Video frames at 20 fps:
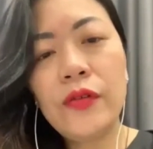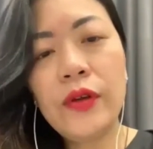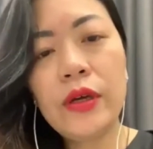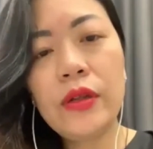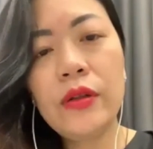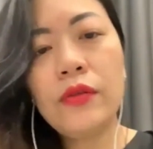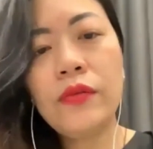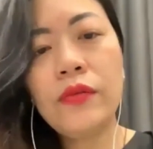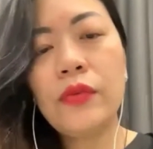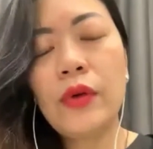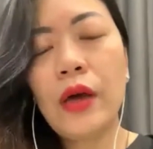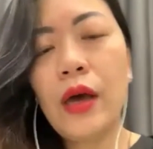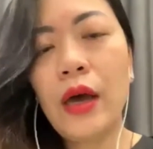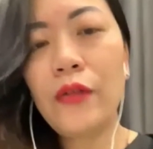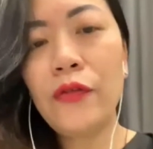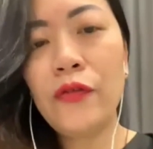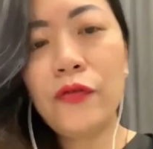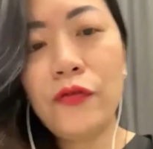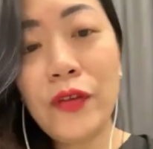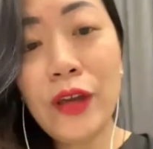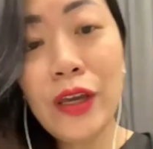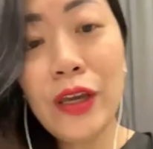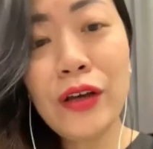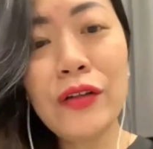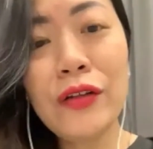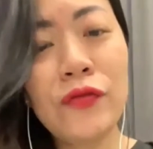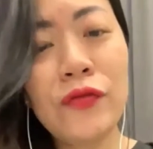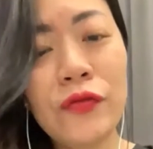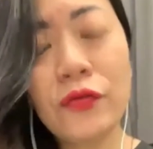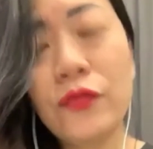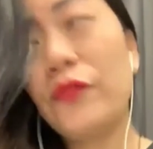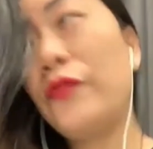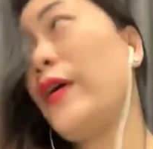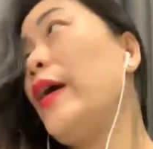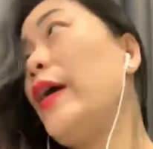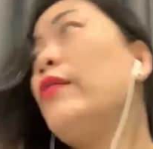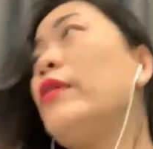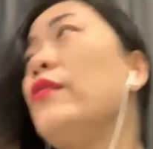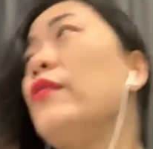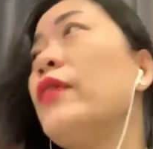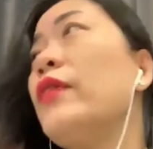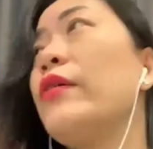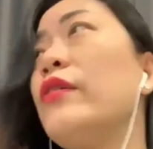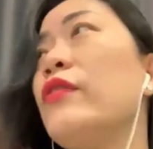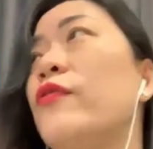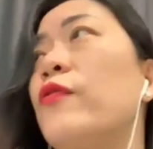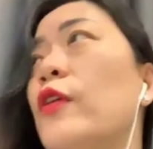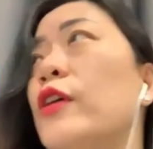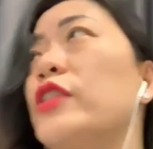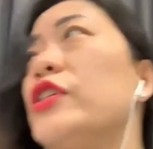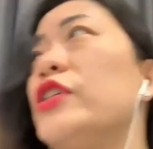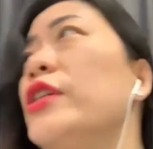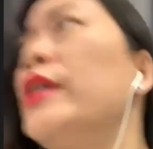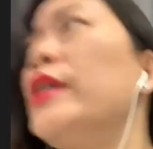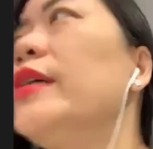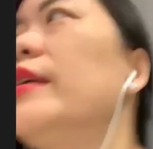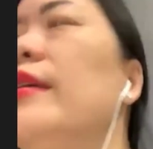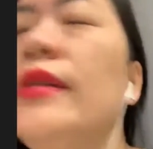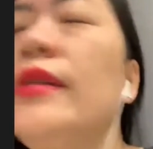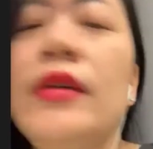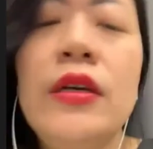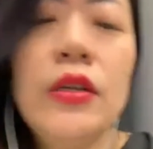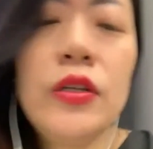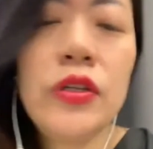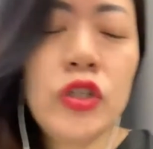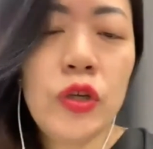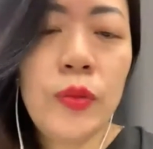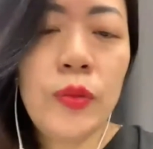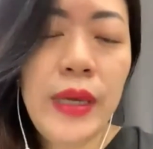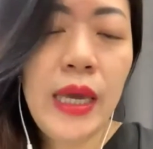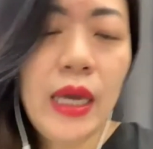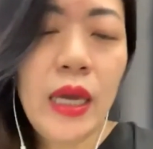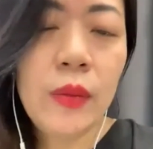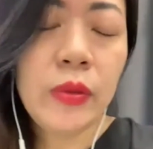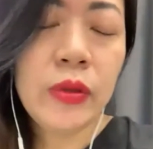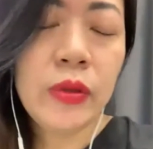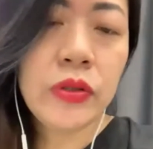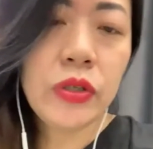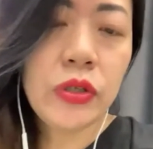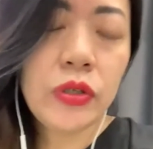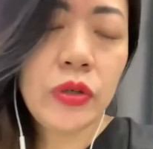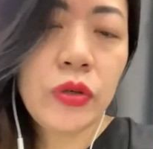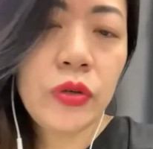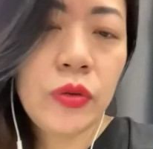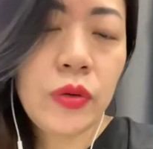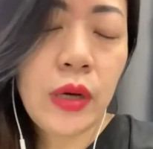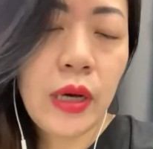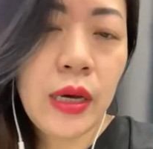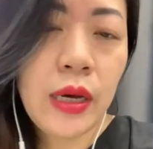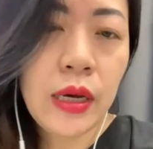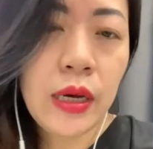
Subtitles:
I feel very, very fortunate to be able to